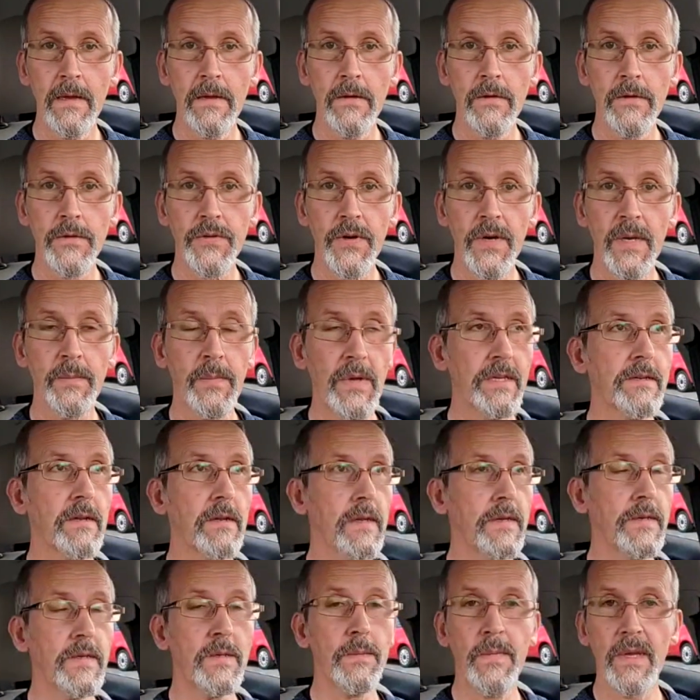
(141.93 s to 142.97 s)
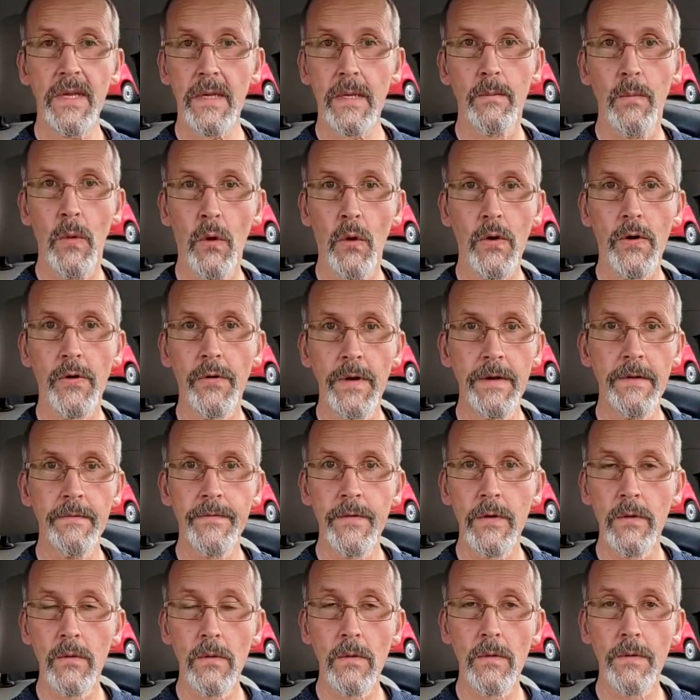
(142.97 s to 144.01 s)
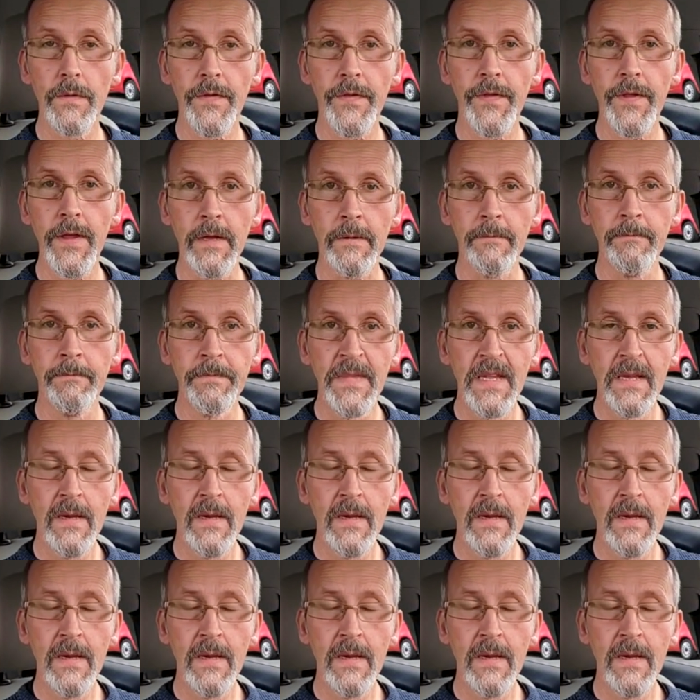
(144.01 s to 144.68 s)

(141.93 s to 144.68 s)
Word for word: who tried basically to make a mockery of the whole thing.